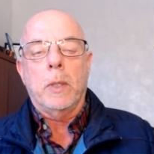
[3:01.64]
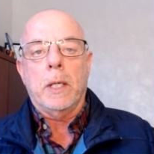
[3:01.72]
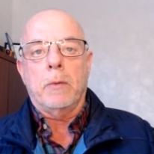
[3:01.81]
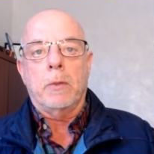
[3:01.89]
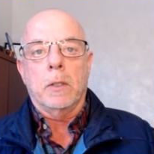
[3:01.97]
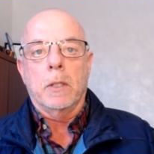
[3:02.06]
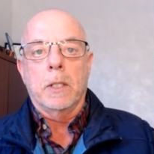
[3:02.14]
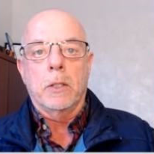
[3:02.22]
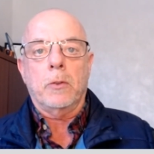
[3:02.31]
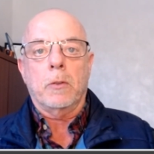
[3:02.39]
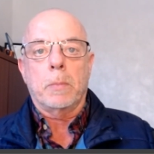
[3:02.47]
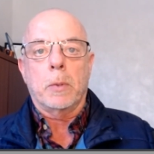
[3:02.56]
have a
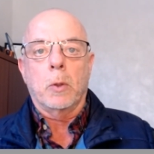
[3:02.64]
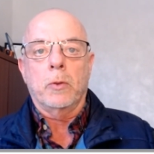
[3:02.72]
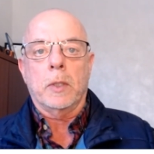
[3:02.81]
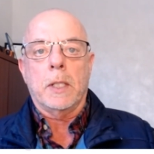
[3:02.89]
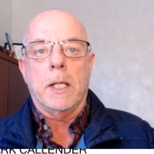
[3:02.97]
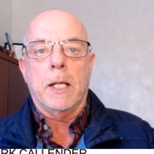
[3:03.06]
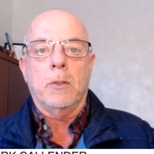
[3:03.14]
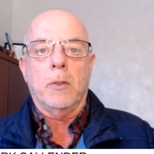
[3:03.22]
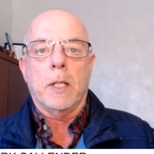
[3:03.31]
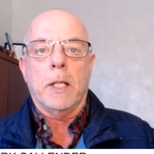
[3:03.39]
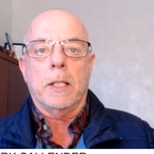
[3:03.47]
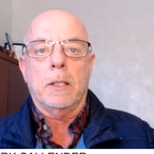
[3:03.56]
list of pros and cons
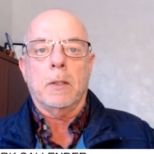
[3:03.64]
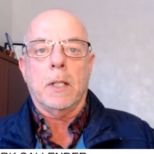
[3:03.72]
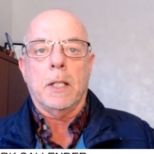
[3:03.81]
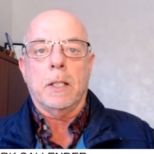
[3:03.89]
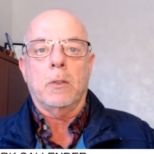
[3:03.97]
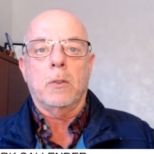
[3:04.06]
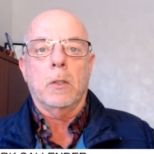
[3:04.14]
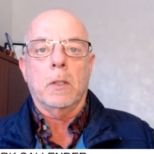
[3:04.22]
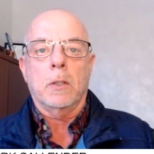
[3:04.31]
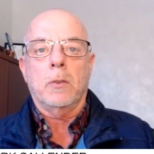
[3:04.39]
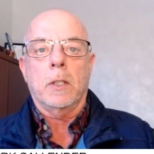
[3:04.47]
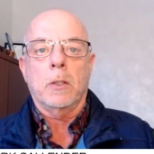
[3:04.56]
that I can I can
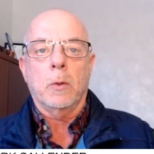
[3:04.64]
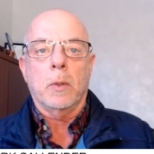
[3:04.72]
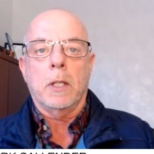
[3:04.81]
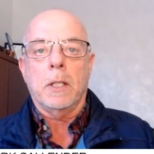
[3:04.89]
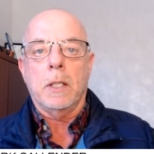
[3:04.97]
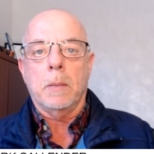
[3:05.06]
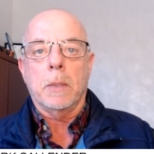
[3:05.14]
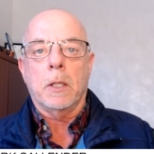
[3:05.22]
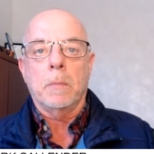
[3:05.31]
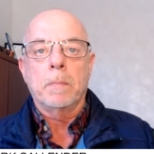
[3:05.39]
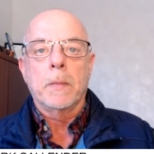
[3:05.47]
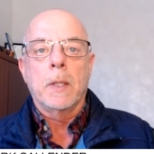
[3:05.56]
certainly send you in an
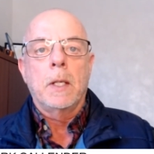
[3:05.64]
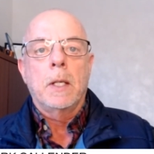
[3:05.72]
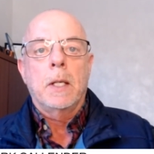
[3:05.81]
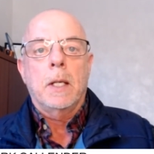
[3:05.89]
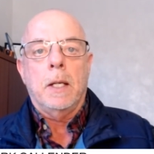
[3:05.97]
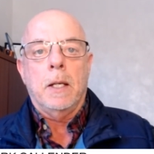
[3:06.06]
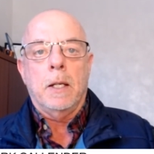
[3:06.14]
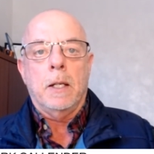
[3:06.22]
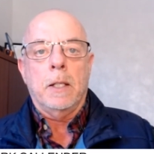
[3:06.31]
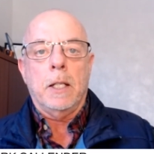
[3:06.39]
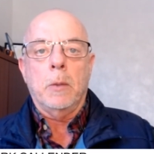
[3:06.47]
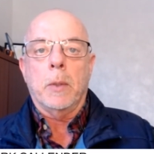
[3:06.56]
email.
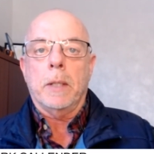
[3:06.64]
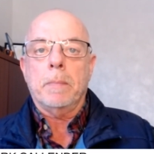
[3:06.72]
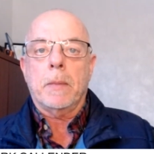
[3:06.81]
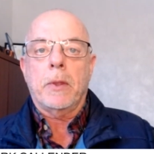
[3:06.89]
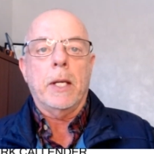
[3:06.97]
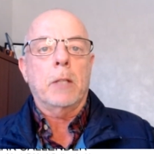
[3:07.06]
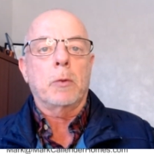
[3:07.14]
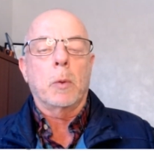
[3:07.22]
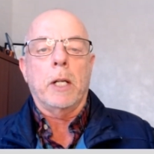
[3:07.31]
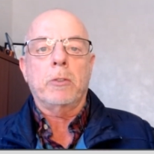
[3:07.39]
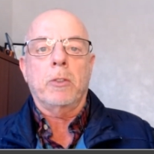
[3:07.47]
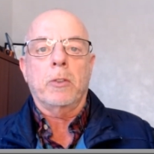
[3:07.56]
And anyway, thanks for
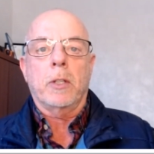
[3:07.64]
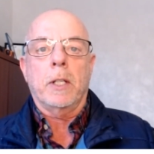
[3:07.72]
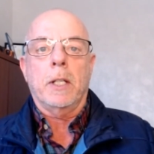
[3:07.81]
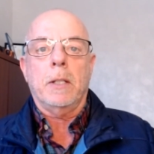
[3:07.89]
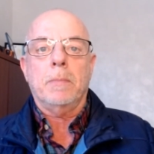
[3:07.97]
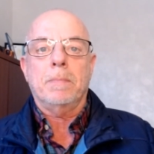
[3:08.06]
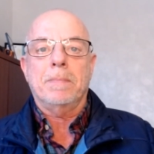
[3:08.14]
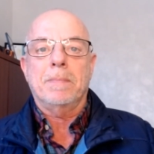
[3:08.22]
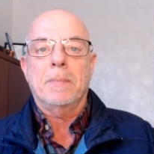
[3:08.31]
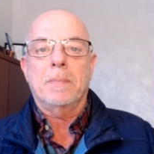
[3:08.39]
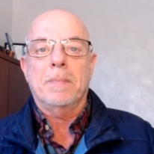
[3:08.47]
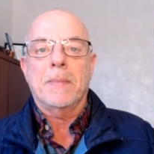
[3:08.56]
watching today,
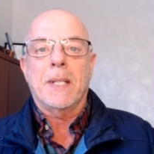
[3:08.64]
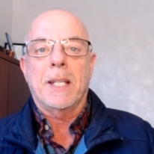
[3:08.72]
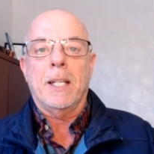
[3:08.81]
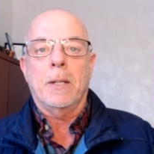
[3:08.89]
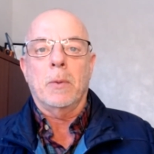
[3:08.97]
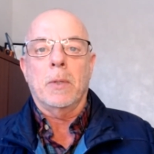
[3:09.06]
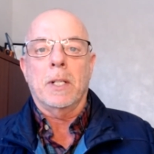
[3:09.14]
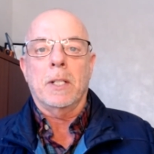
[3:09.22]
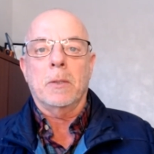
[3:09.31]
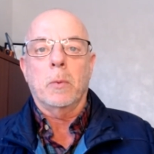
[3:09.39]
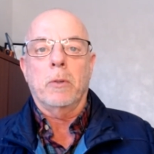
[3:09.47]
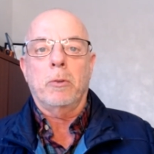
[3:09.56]
and I want
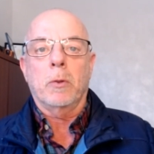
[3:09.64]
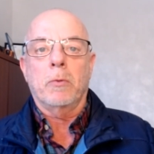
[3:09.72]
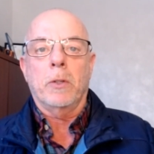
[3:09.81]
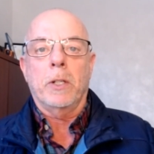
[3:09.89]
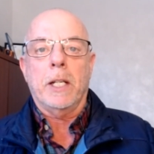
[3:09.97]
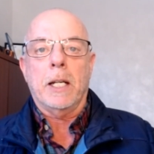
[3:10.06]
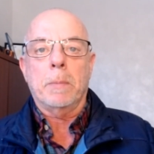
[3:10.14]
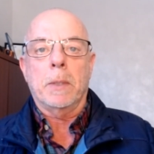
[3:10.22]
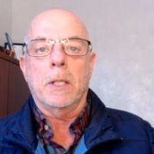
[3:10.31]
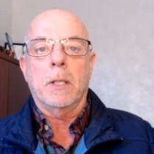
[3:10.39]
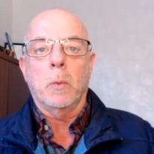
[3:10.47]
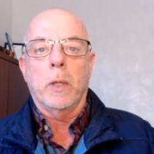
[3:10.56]
to wish you a very
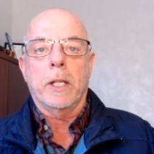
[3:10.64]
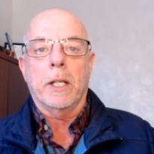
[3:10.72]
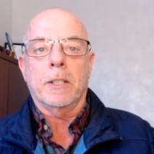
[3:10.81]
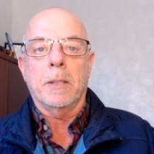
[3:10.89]
happy weekend